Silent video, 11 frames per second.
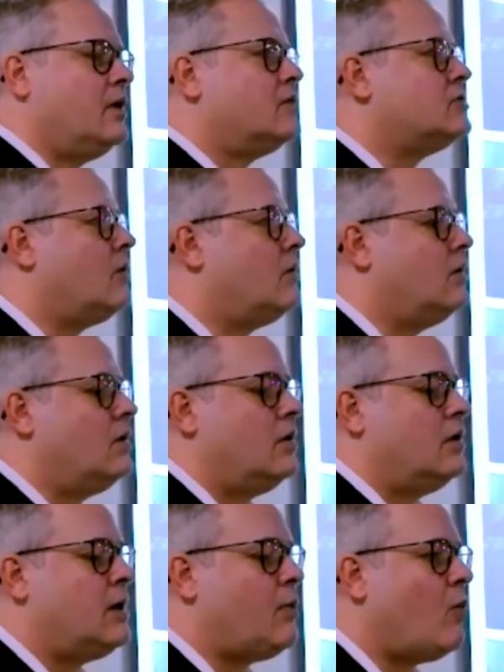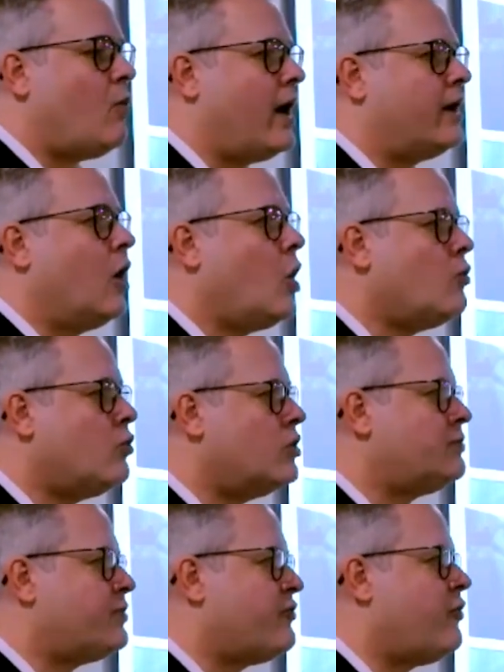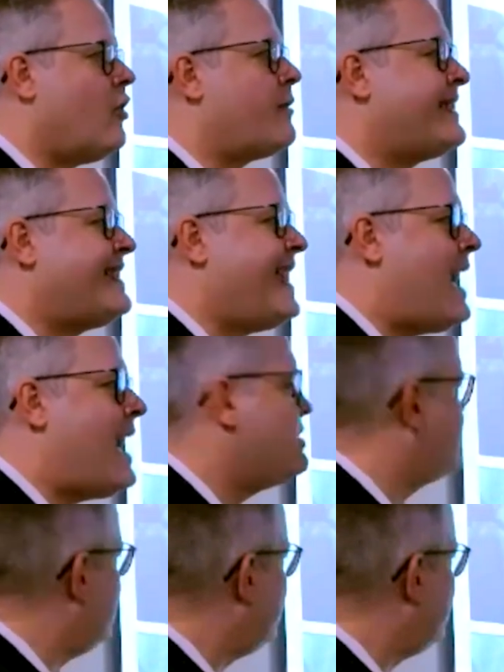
So number one, who would perform CABG in